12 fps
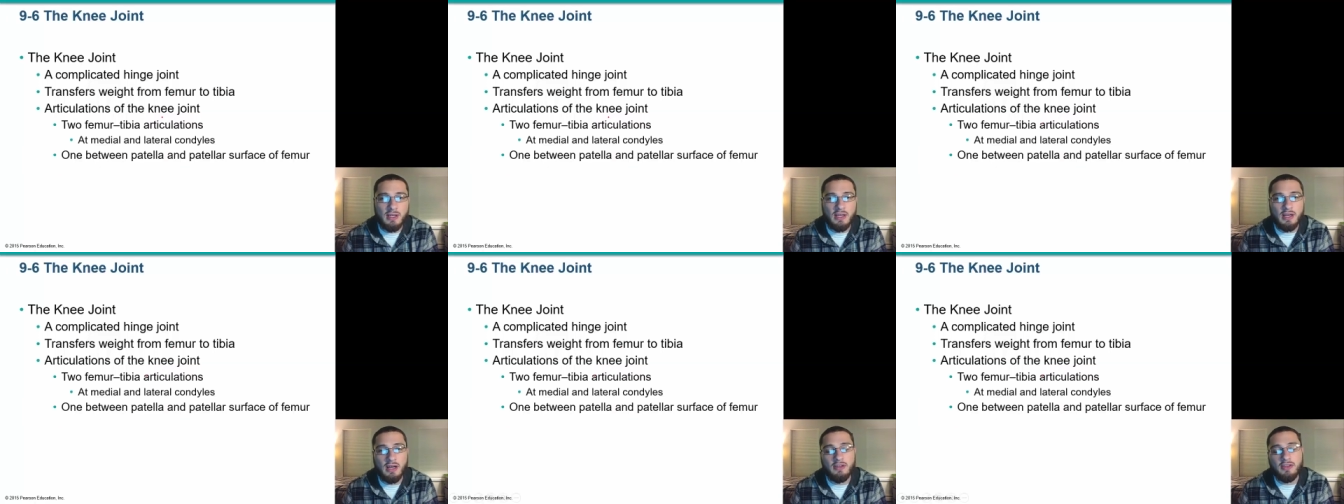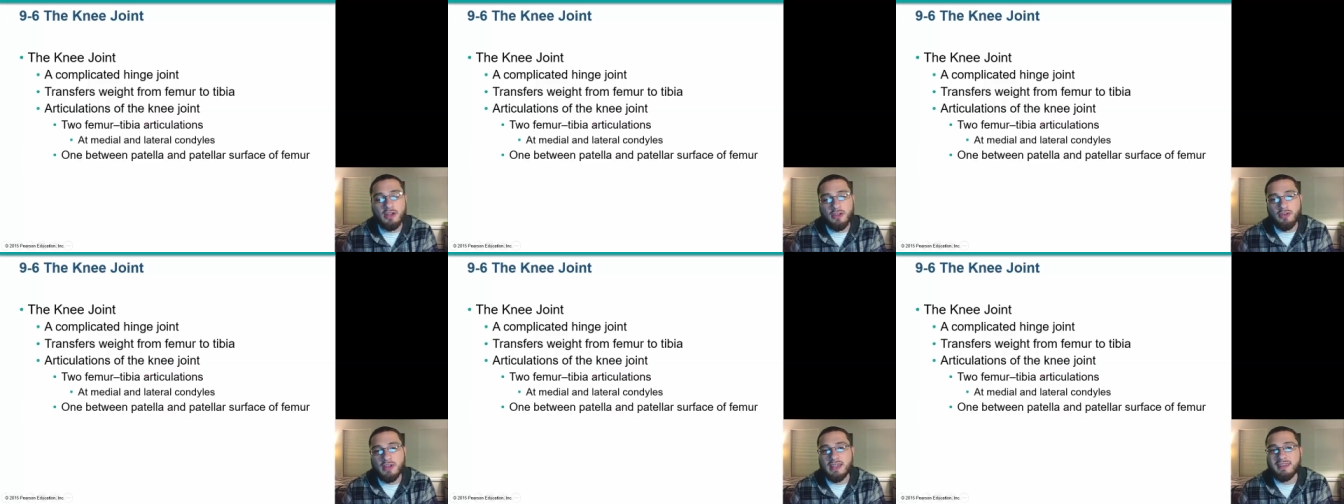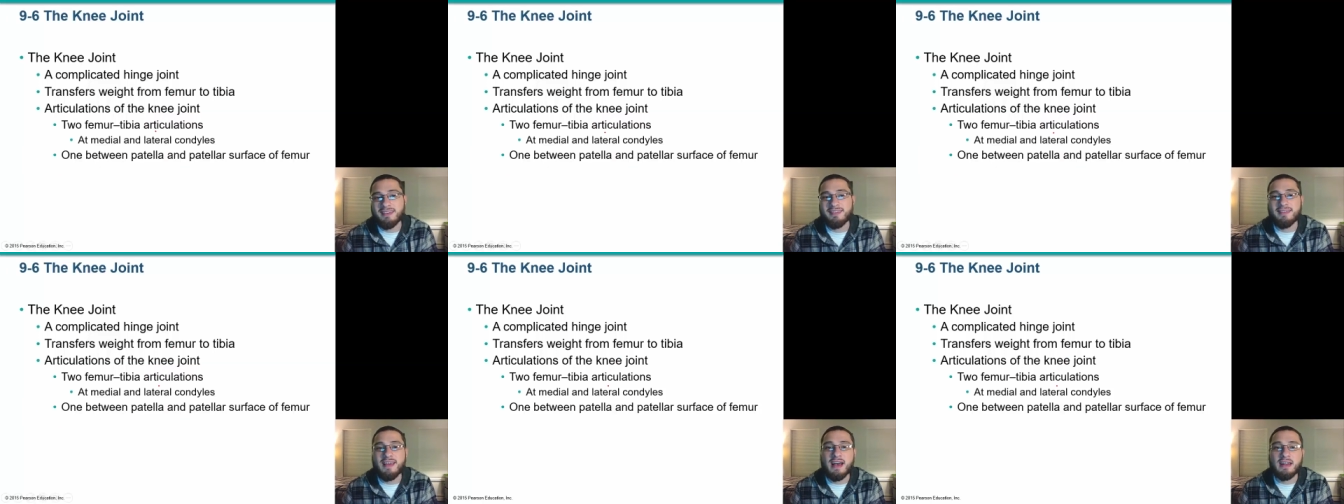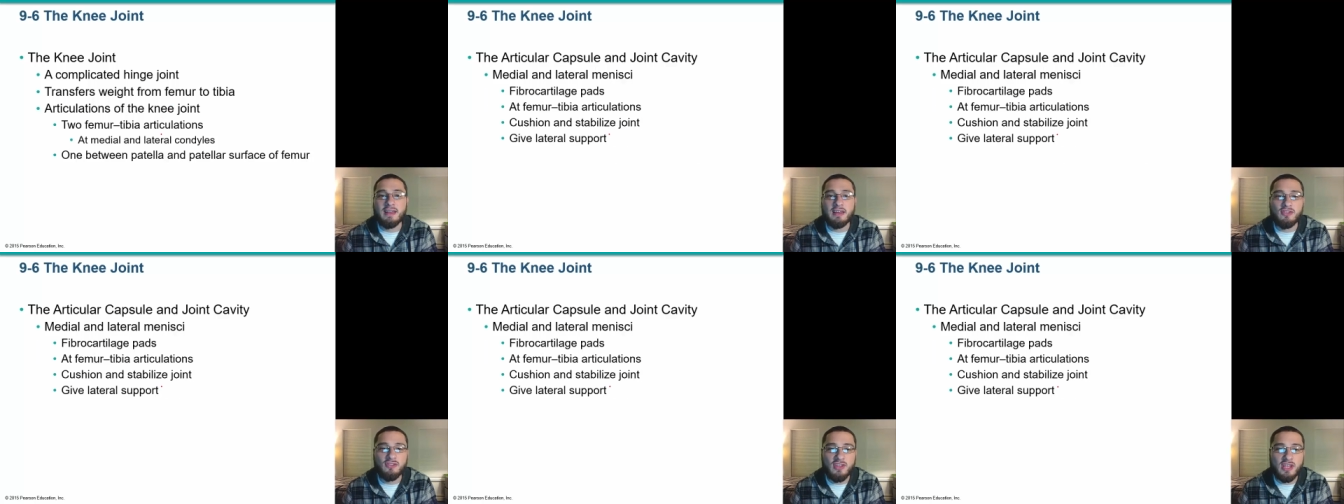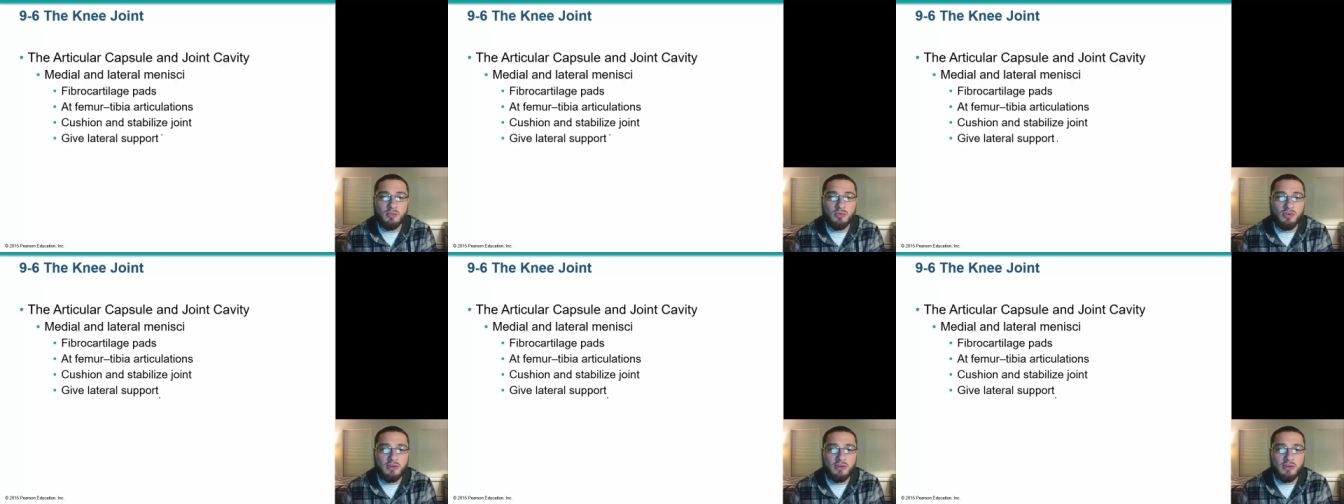on the other hand, is not as stable,